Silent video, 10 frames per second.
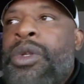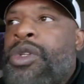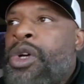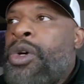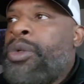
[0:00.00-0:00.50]

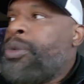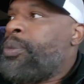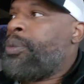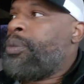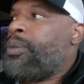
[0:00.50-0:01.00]
So
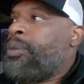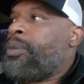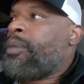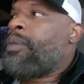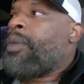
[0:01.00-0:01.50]

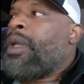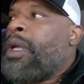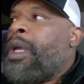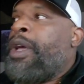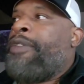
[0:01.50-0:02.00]

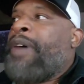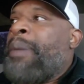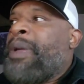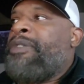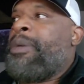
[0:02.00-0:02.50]
if
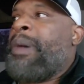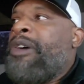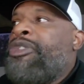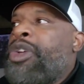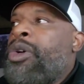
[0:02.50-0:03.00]
I'm giving
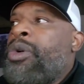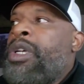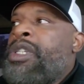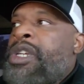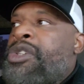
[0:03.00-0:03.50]
my
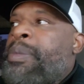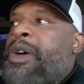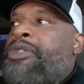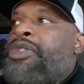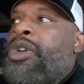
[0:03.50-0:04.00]
view, it's just
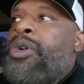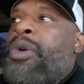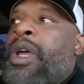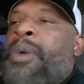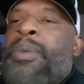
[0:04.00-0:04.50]
my
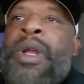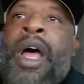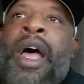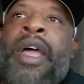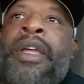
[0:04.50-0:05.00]
view and what
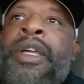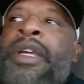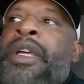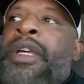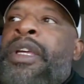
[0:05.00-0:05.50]
I
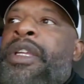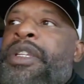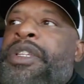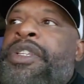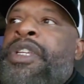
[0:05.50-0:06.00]

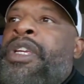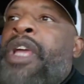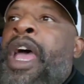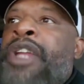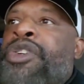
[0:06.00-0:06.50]

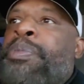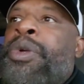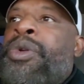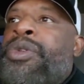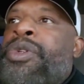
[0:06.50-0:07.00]
see
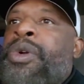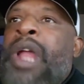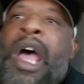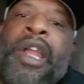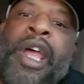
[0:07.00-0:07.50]
attributes or
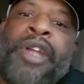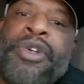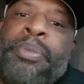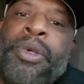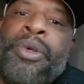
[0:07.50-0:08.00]

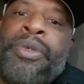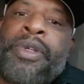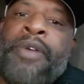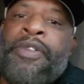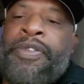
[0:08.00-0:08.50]

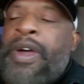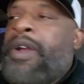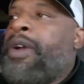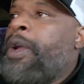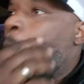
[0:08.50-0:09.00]
non-attributes of a
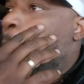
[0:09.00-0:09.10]
fighter.